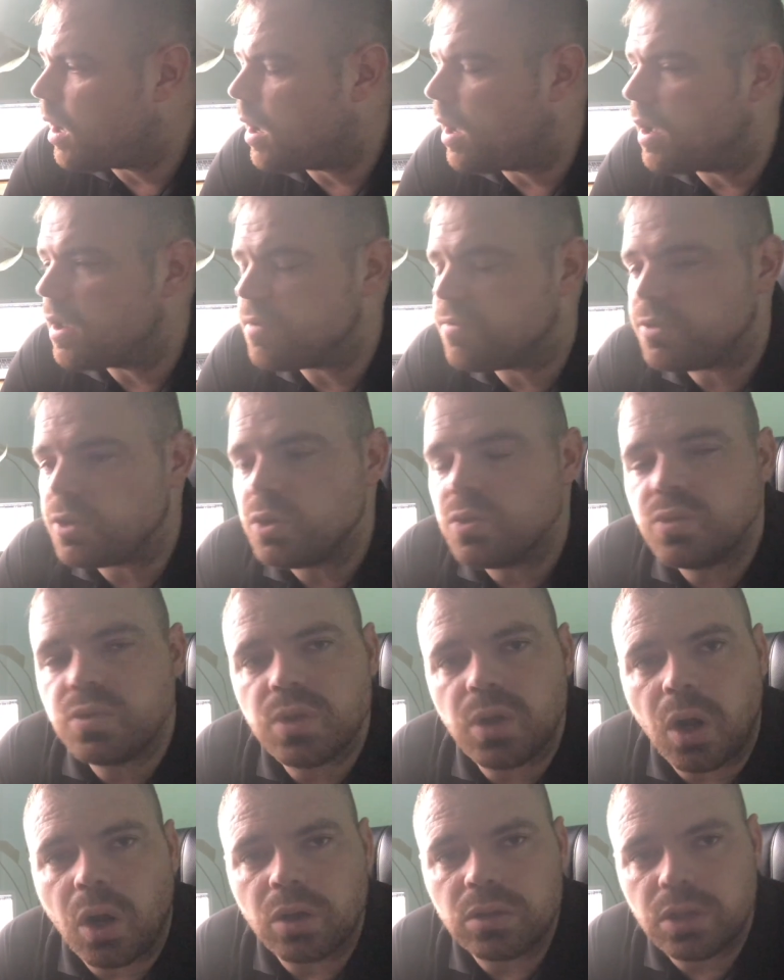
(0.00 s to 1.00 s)
If you
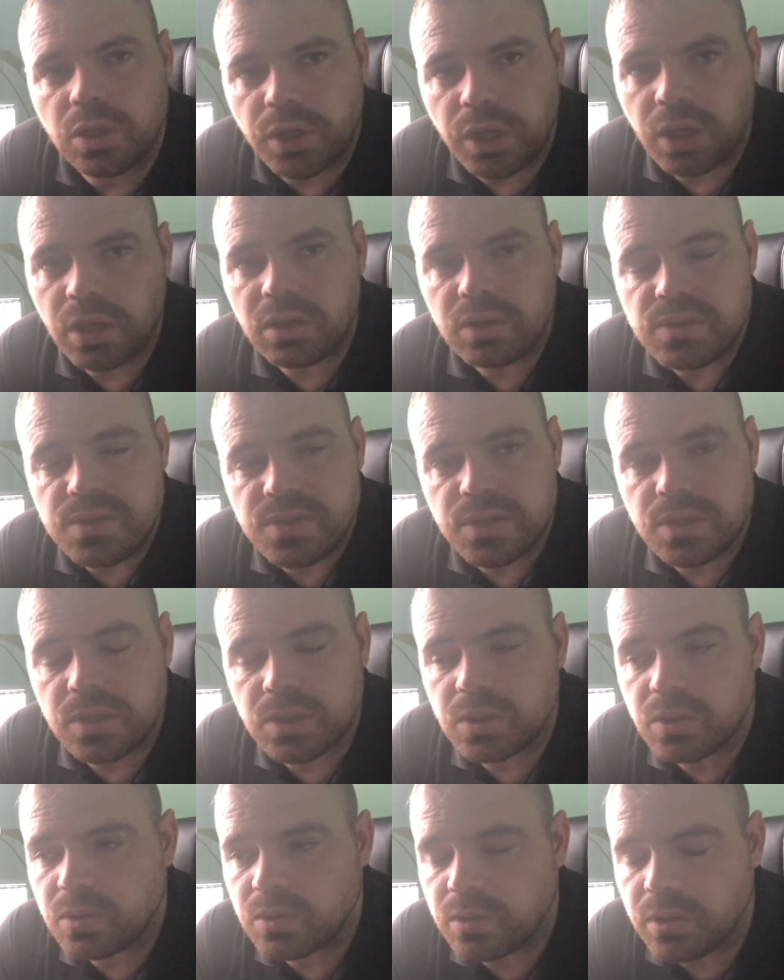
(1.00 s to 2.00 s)
are looking
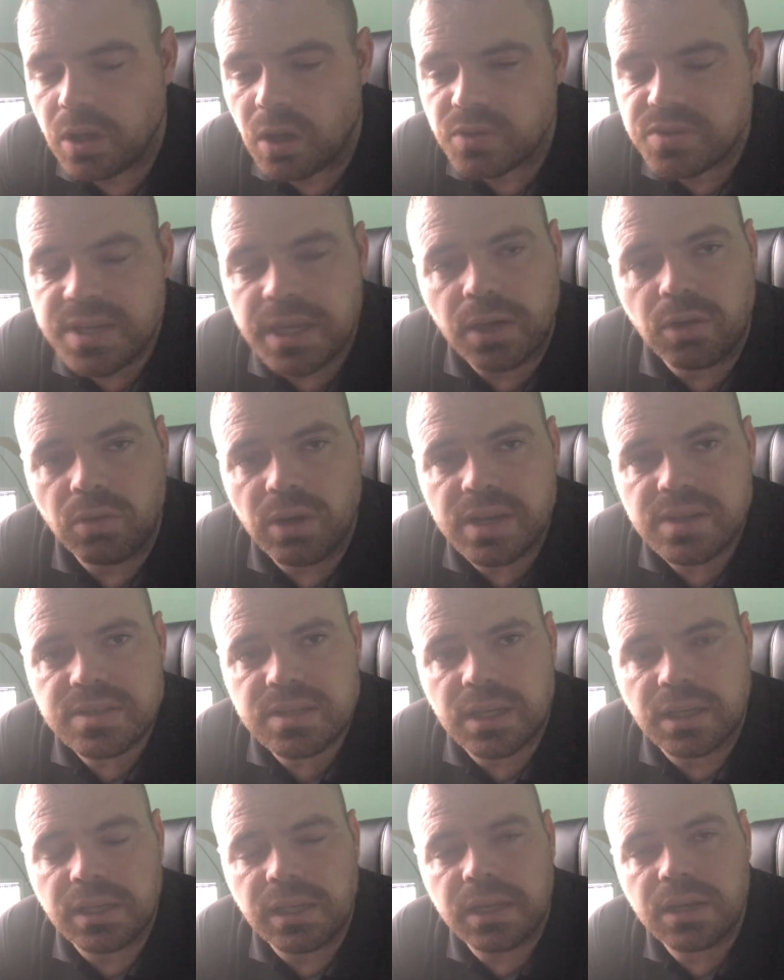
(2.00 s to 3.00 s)
to take a risk
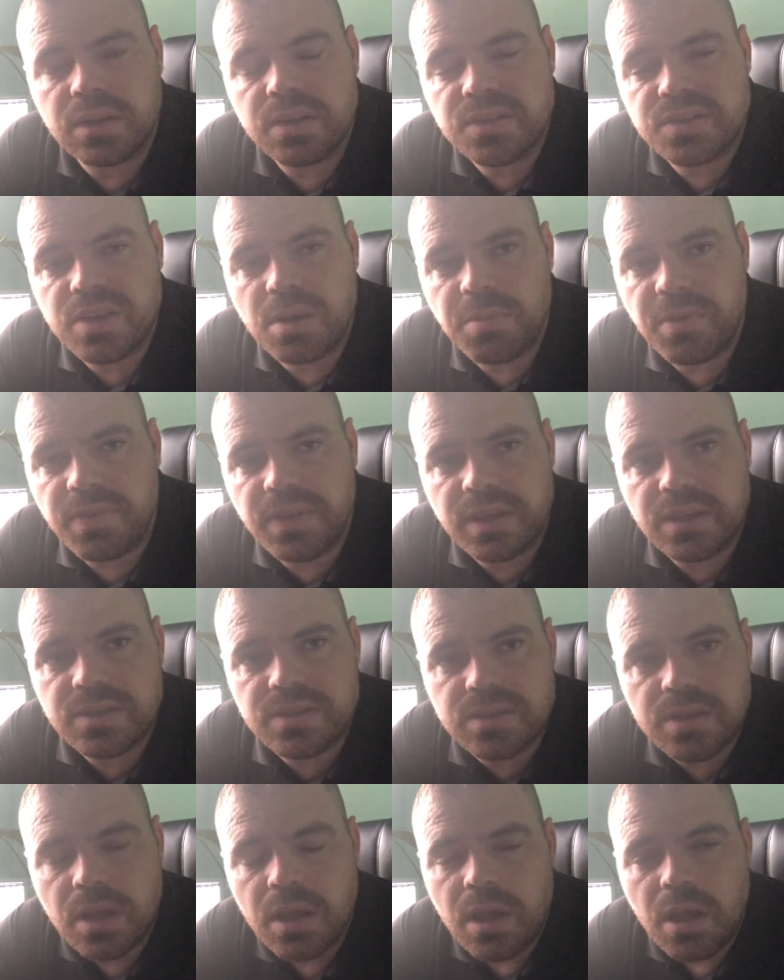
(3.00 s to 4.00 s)
and get into some of
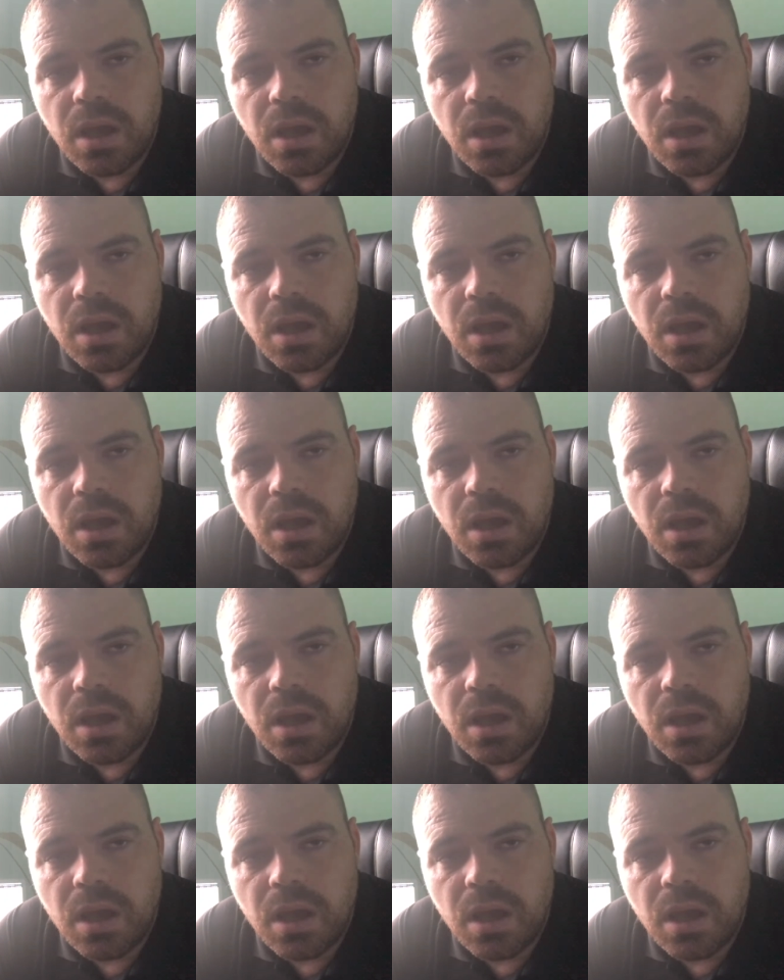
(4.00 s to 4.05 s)
these,